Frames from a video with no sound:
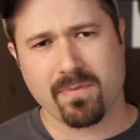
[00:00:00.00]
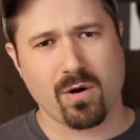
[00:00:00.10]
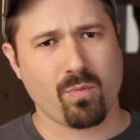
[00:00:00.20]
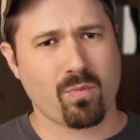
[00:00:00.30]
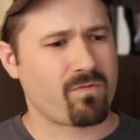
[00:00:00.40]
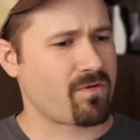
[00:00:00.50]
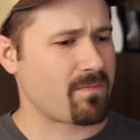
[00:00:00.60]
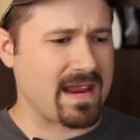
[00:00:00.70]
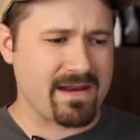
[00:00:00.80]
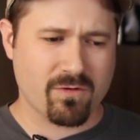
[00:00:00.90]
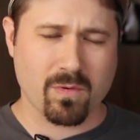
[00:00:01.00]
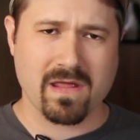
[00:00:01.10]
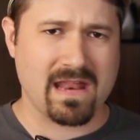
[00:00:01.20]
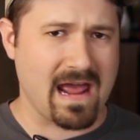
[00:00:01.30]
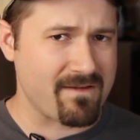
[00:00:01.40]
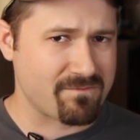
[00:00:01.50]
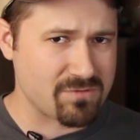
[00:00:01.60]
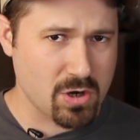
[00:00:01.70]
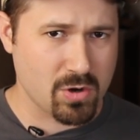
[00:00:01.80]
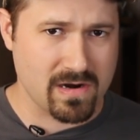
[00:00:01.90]
But from everyone that I've
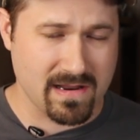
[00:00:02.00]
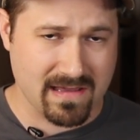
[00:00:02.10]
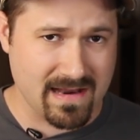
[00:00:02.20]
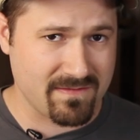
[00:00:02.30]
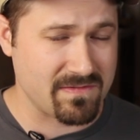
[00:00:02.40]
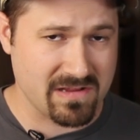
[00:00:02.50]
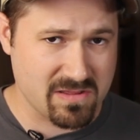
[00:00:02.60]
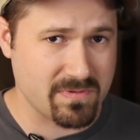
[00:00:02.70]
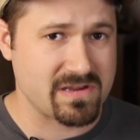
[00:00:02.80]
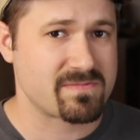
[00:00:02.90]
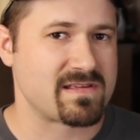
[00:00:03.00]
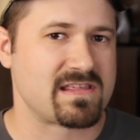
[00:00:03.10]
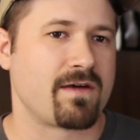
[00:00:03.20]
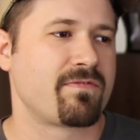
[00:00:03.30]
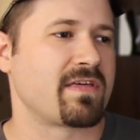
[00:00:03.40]
known and I kind of even experienced myself,